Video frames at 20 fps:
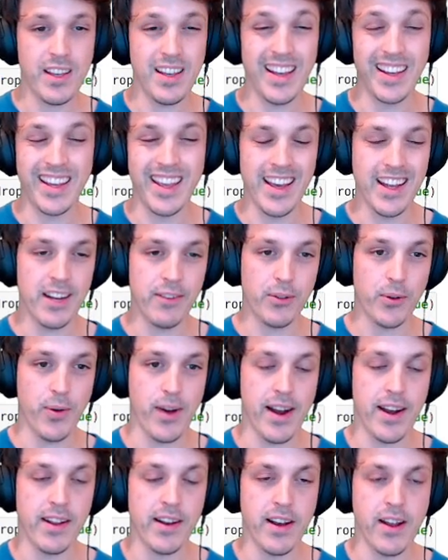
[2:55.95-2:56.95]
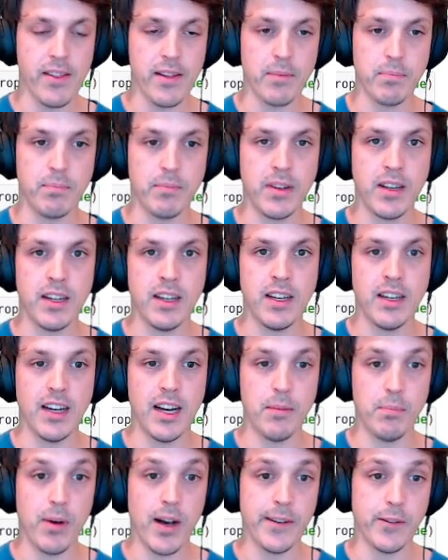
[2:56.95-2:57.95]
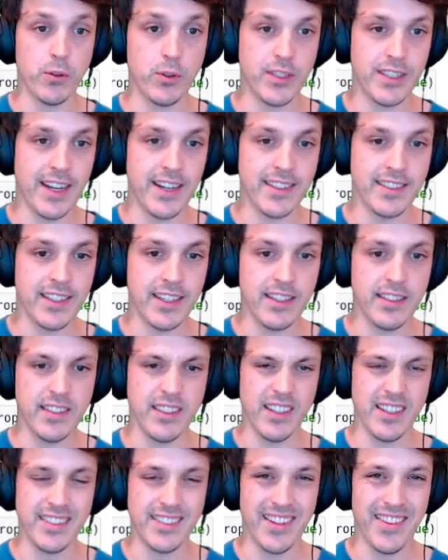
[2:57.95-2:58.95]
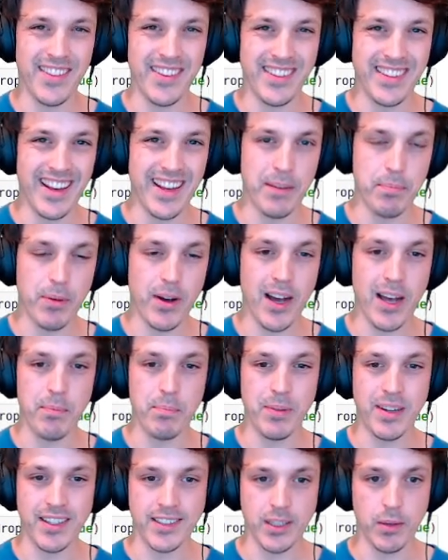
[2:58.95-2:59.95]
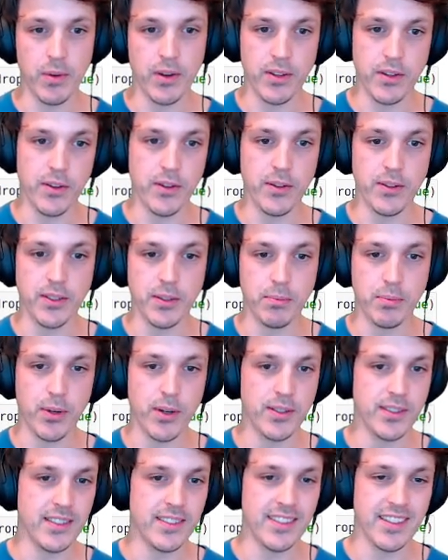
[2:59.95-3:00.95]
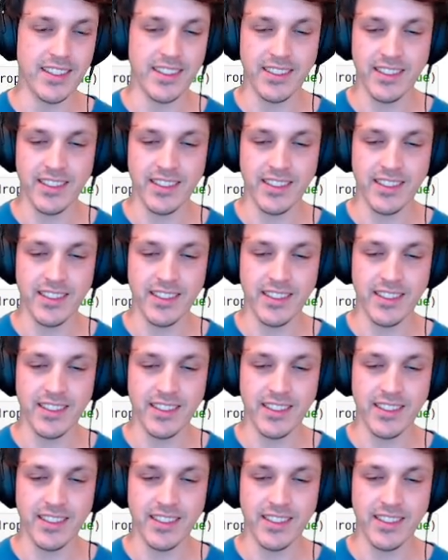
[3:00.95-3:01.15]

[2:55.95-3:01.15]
Again, I've created another PyTorch dataset instead of the data pipe because I wanted to do some processing,